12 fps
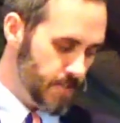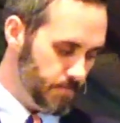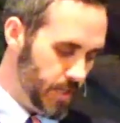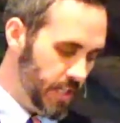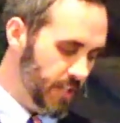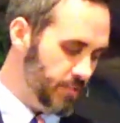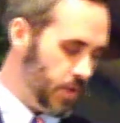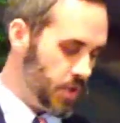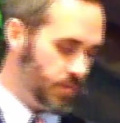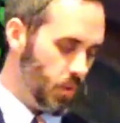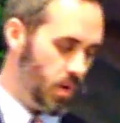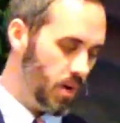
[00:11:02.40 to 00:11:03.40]
Beginning in
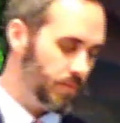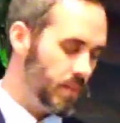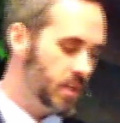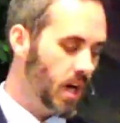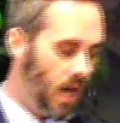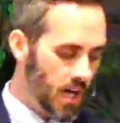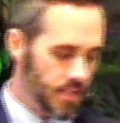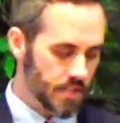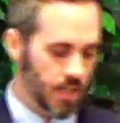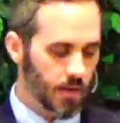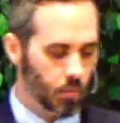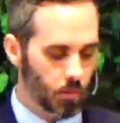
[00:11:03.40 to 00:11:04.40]
verse four.
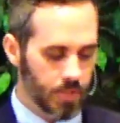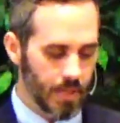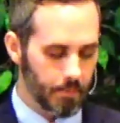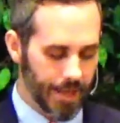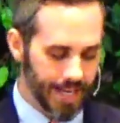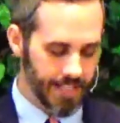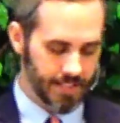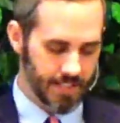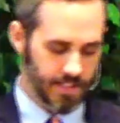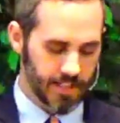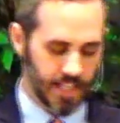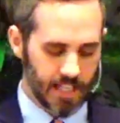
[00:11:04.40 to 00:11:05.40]
"Gaza will be
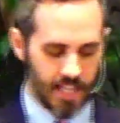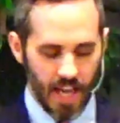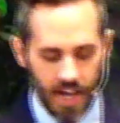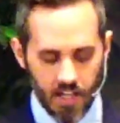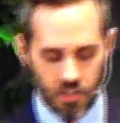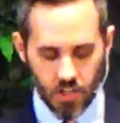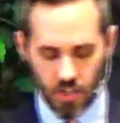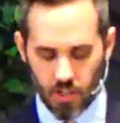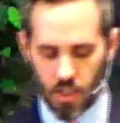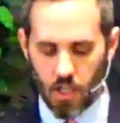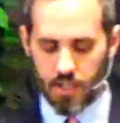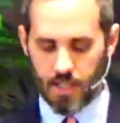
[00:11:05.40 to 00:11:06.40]
abandoned and
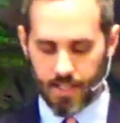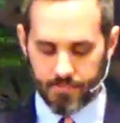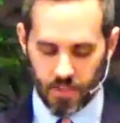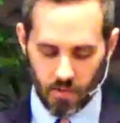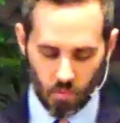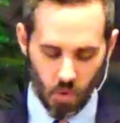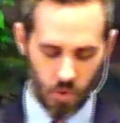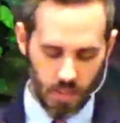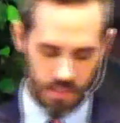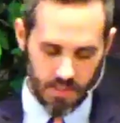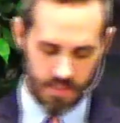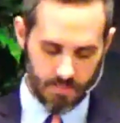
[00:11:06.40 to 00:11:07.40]
Ashkelon left in
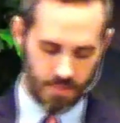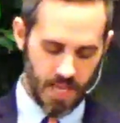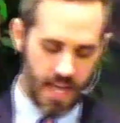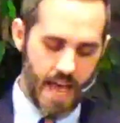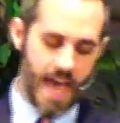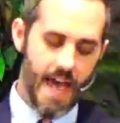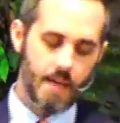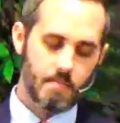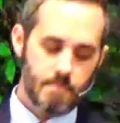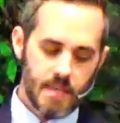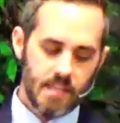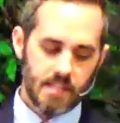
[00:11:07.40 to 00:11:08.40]
ruins.
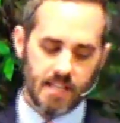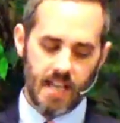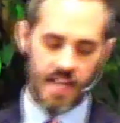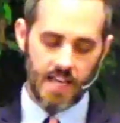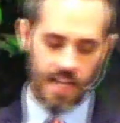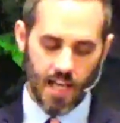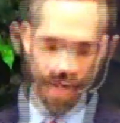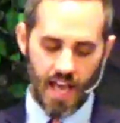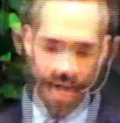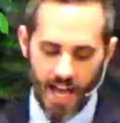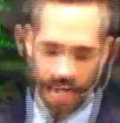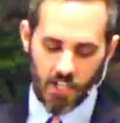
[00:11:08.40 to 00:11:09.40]
At midday,
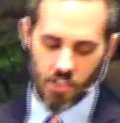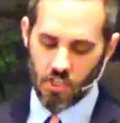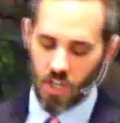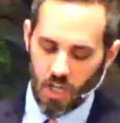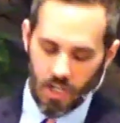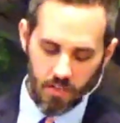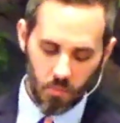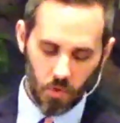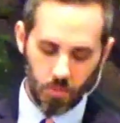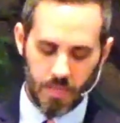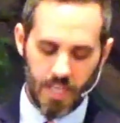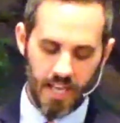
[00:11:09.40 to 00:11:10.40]
Ashdod
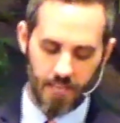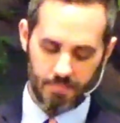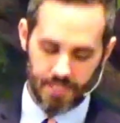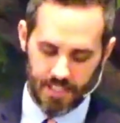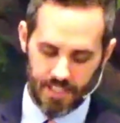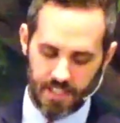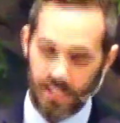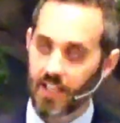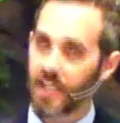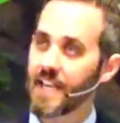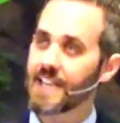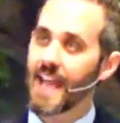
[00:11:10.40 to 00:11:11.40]
will be emptied
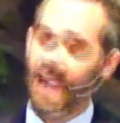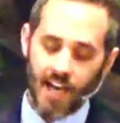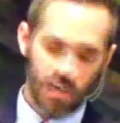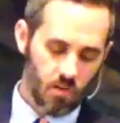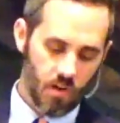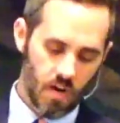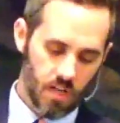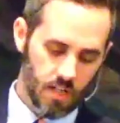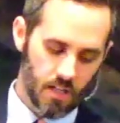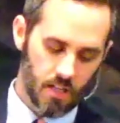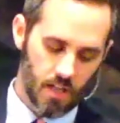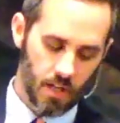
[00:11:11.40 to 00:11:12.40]
and
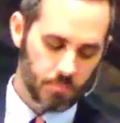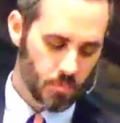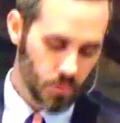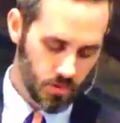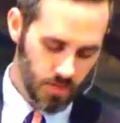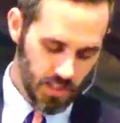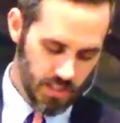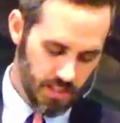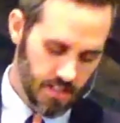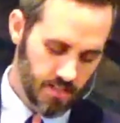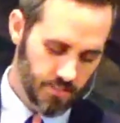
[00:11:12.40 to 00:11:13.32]
Ekron uprooted.